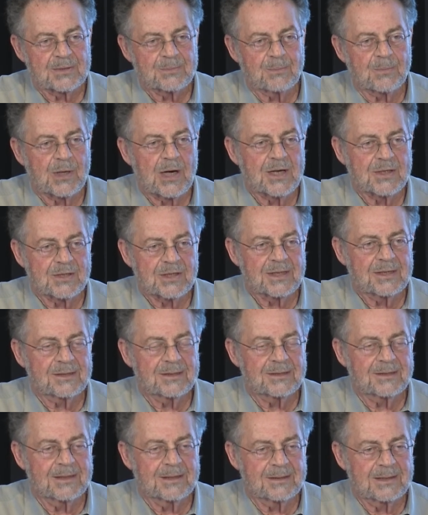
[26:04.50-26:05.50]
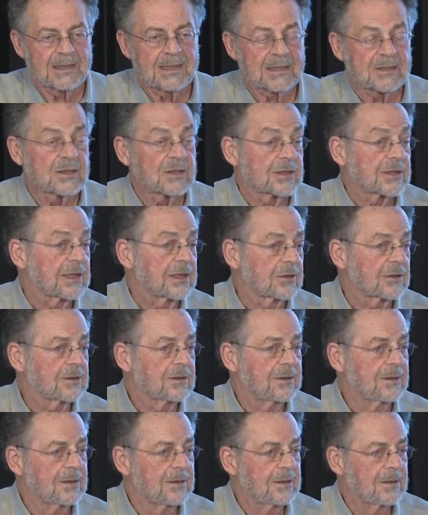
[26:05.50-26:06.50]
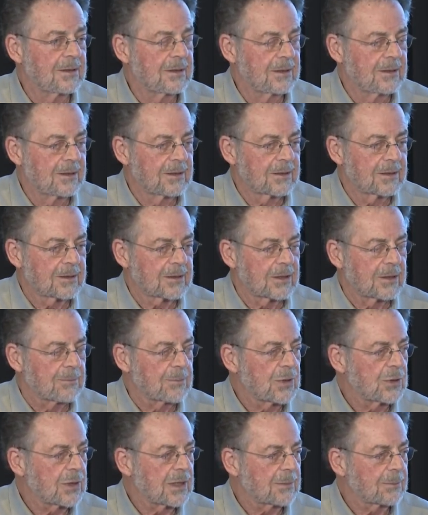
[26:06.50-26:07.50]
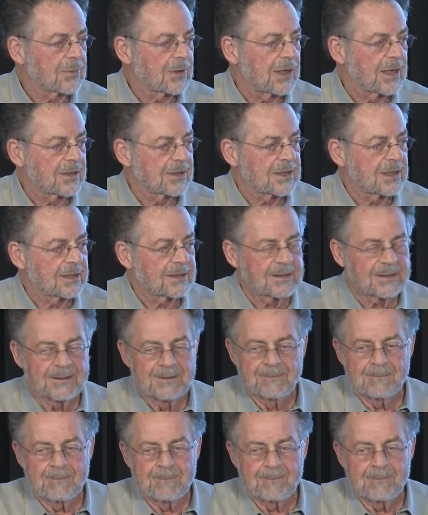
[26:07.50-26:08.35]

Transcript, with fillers: project, uh, the exascale computing project.